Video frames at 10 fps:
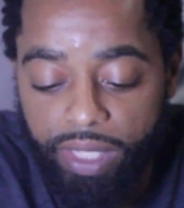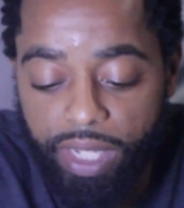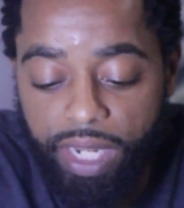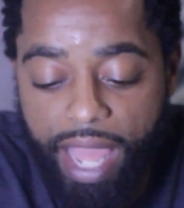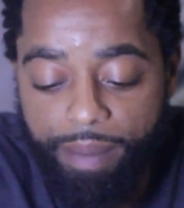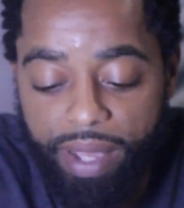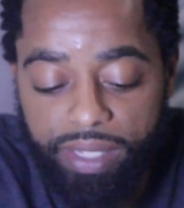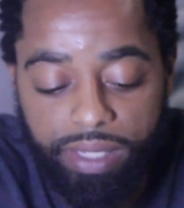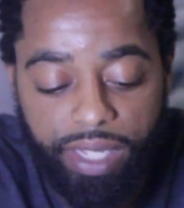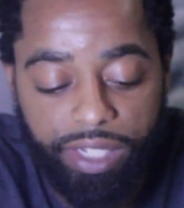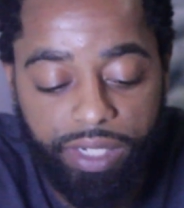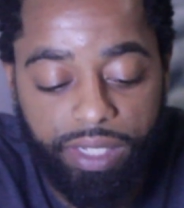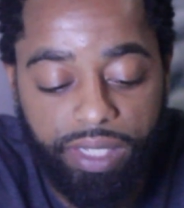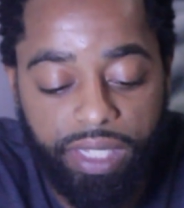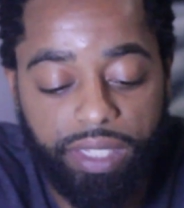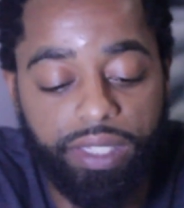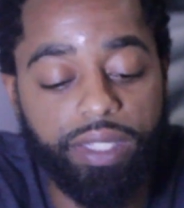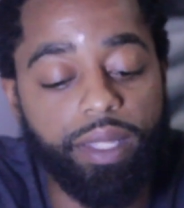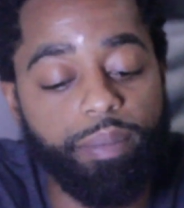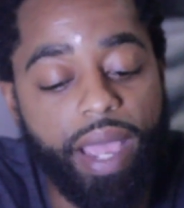The climax sensation is sent
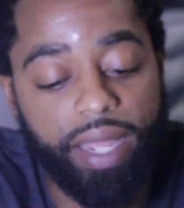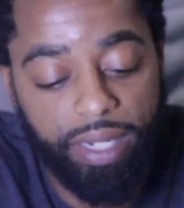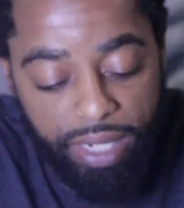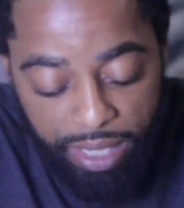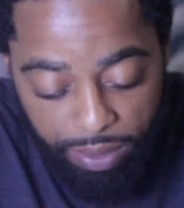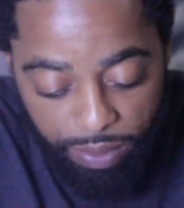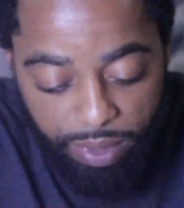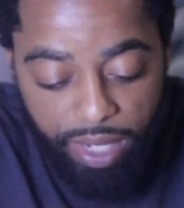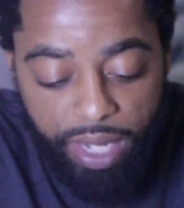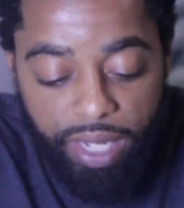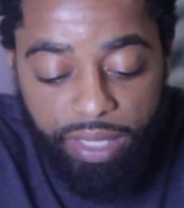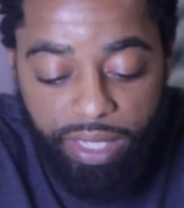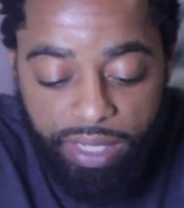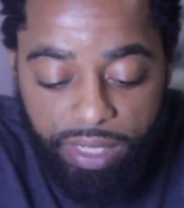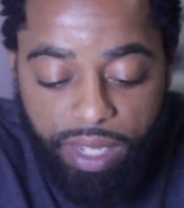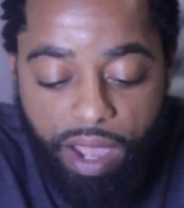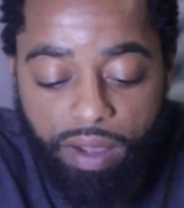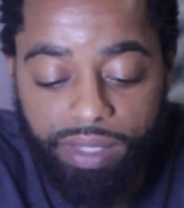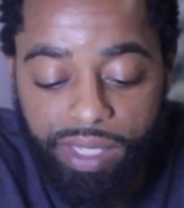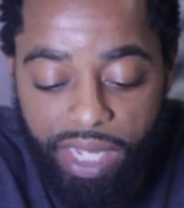to the pineal. This is
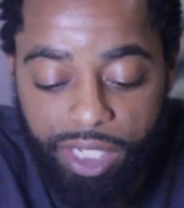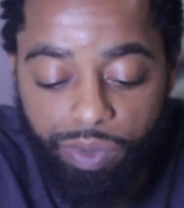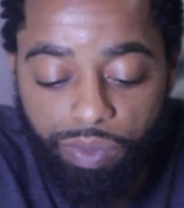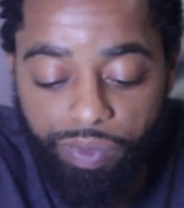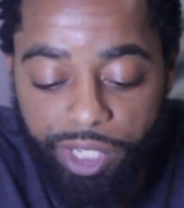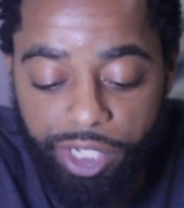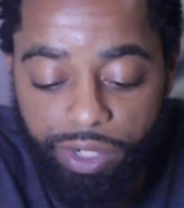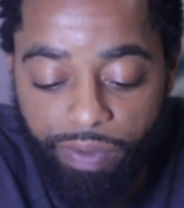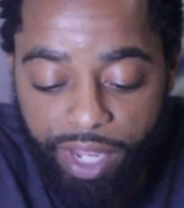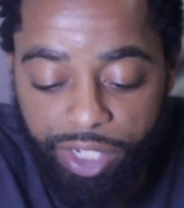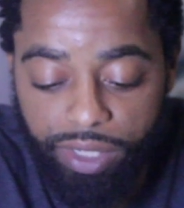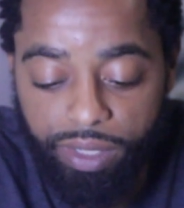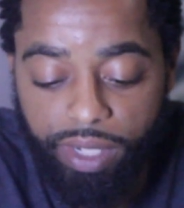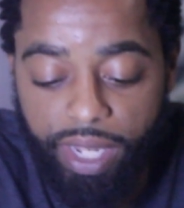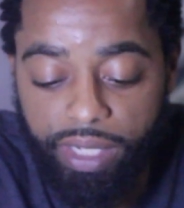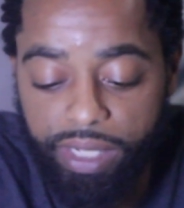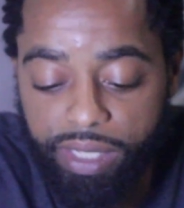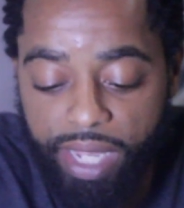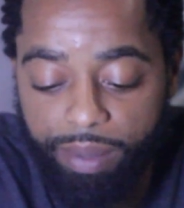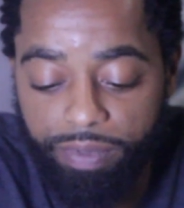called sexual regeneration, and
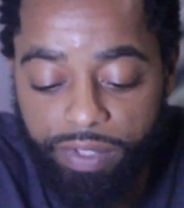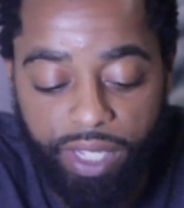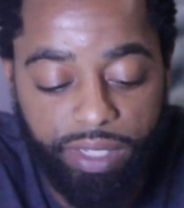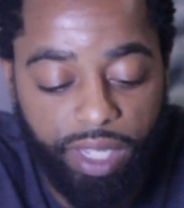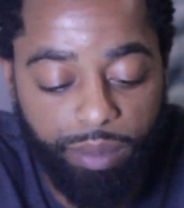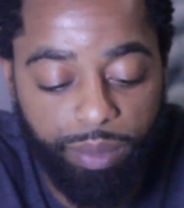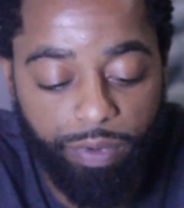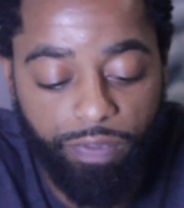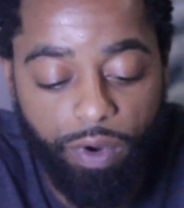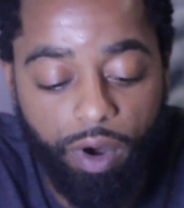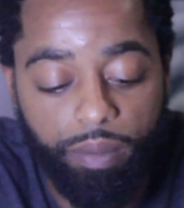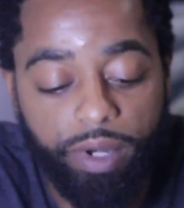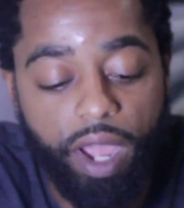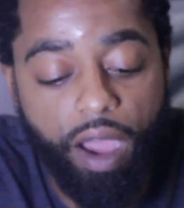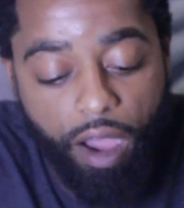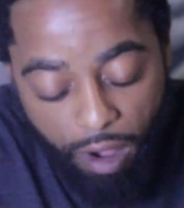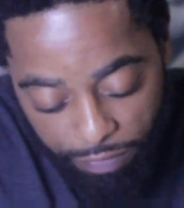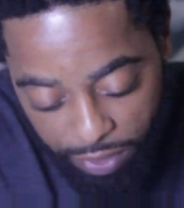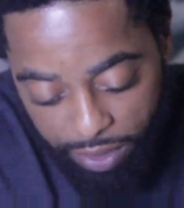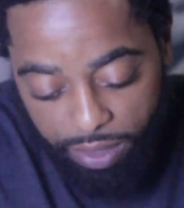this type of sex can be performed
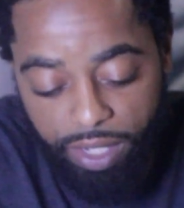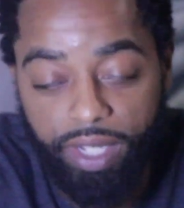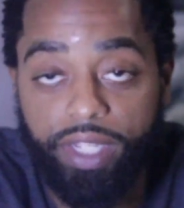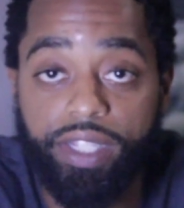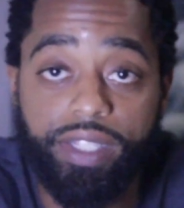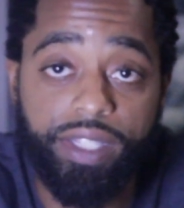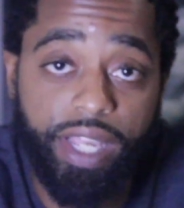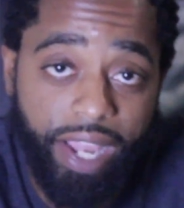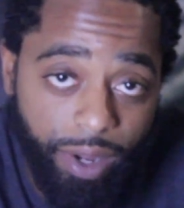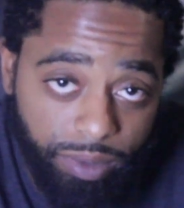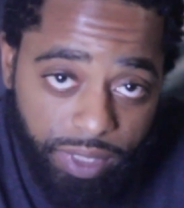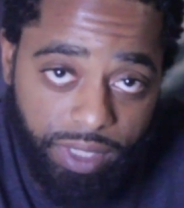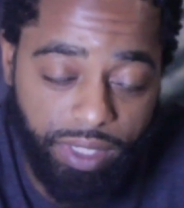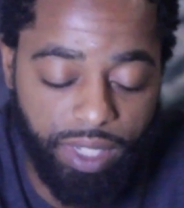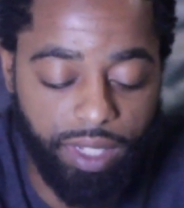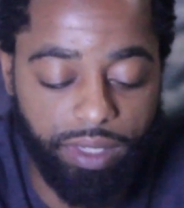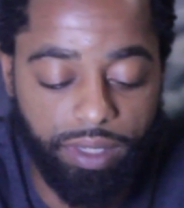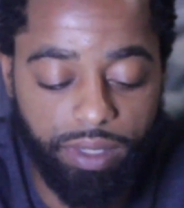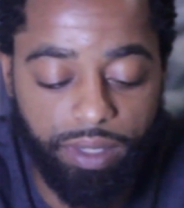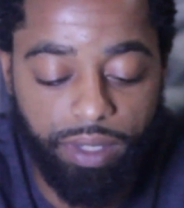often. This is healthy
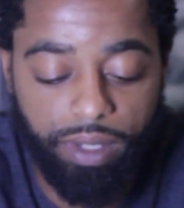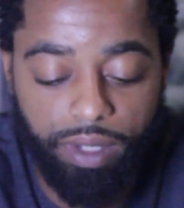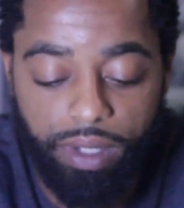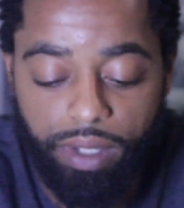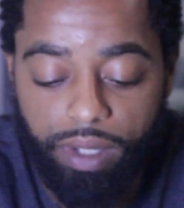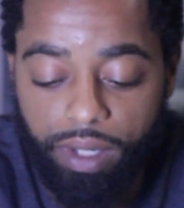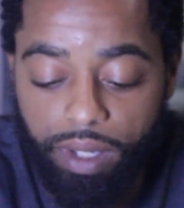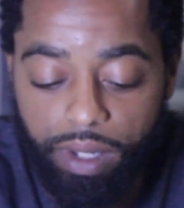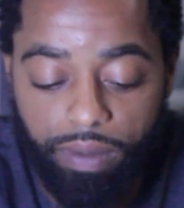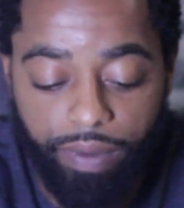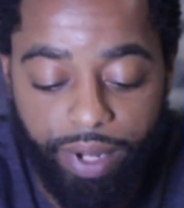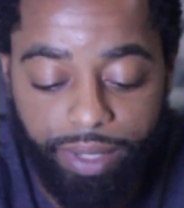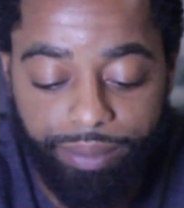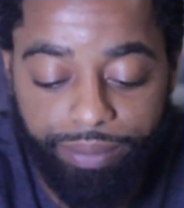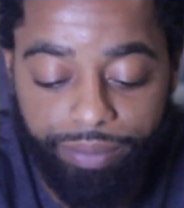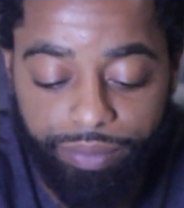sex. All right.